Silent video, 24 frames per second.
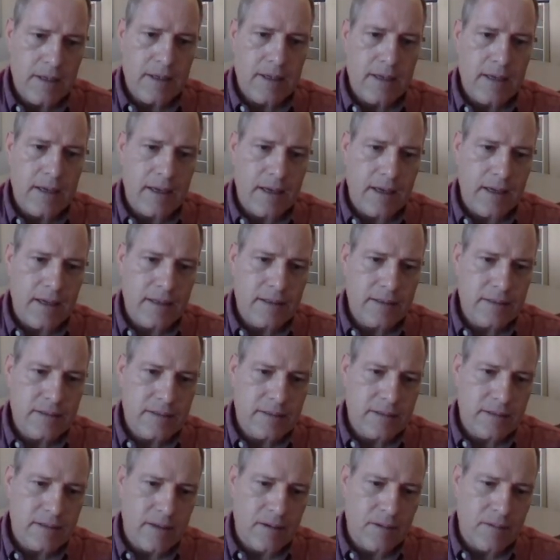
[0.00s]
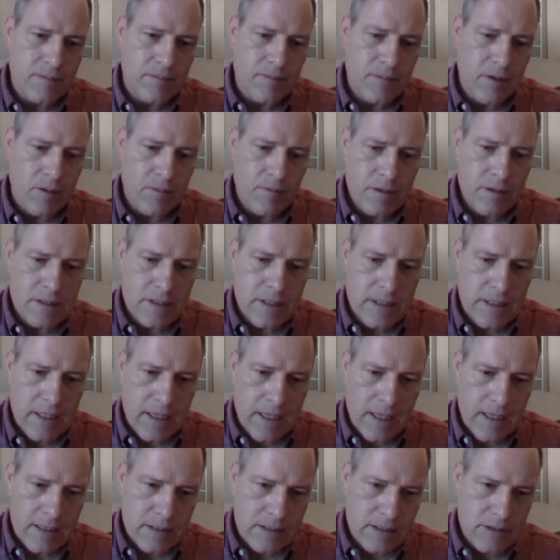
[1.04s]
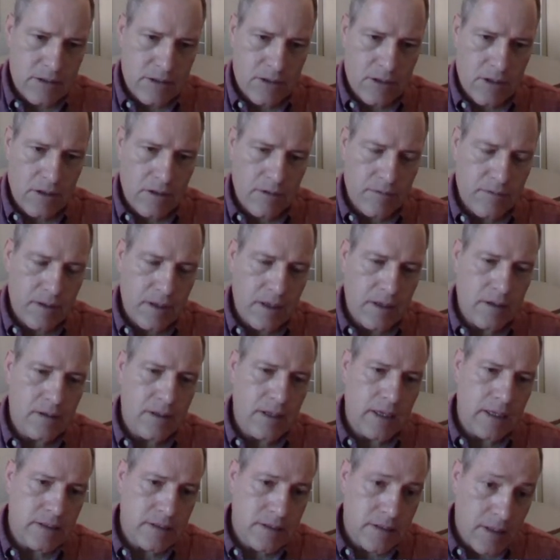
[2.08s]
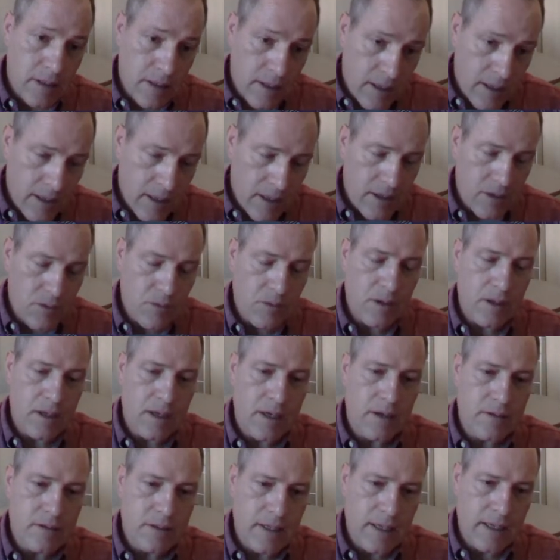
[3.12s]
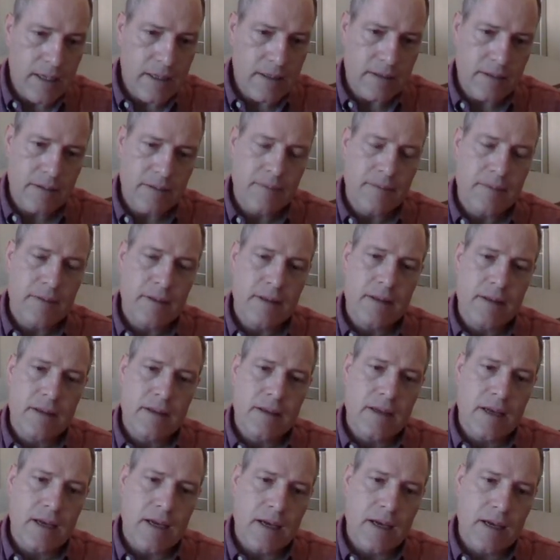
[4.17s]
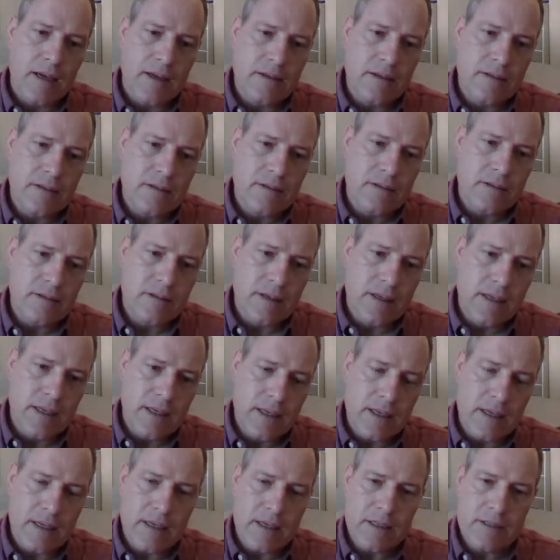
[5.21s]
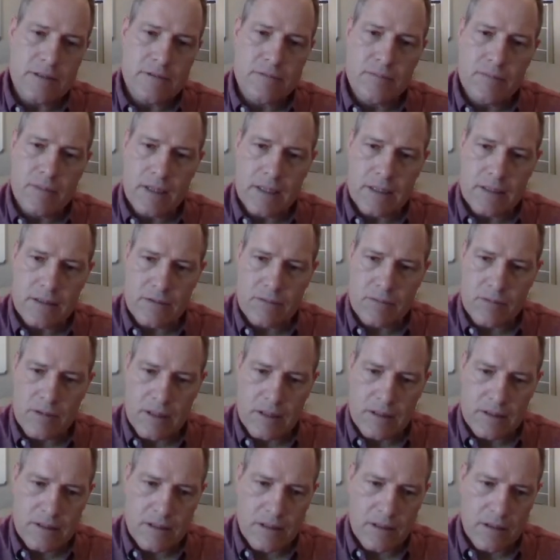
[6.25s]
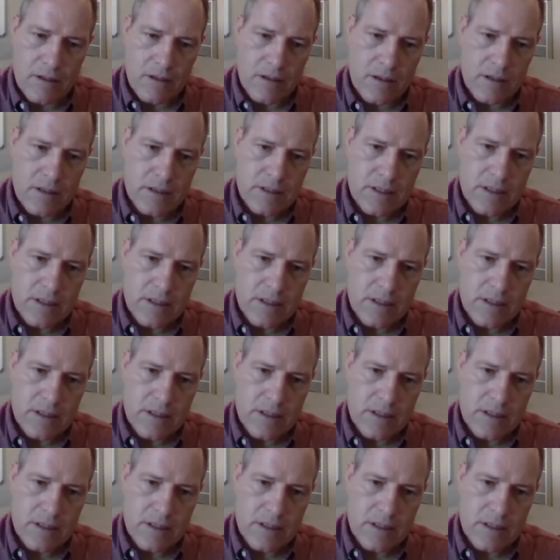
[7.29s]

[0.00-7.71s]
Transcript: and obviously as the shaft rotates, the gear will rotate, and the gear is meshed with this larger